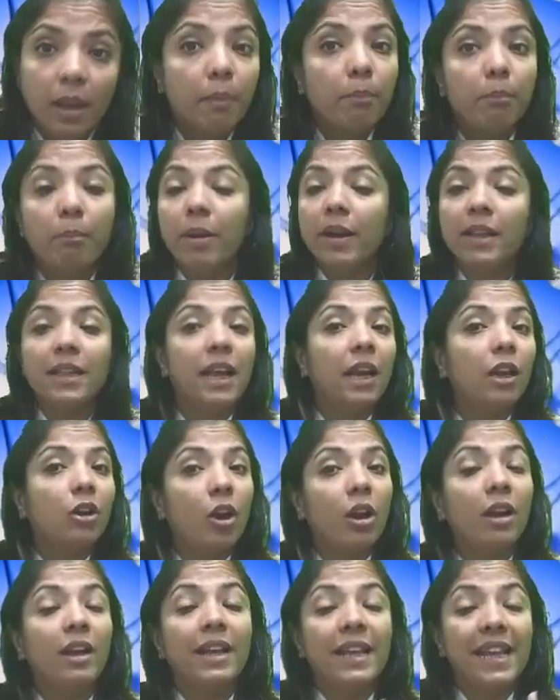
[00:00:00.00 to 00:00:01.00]
but they are
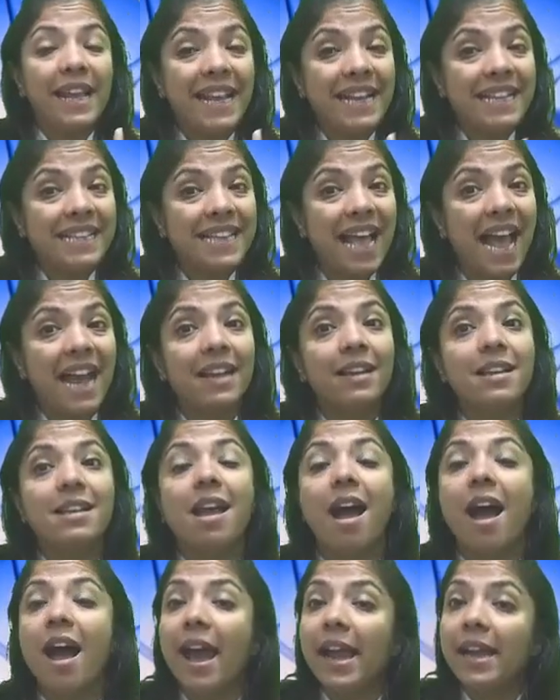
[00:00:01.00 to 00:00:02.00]
not exactly
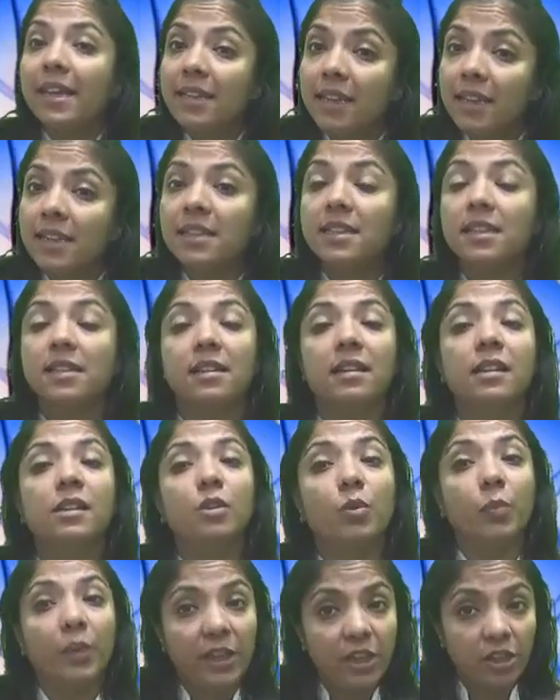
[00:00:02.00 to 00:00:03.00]
identical
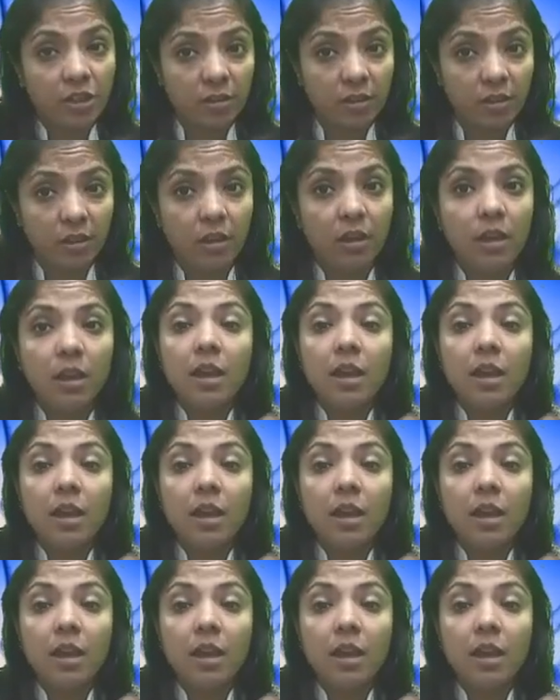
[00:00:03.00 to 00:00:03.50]
to each other.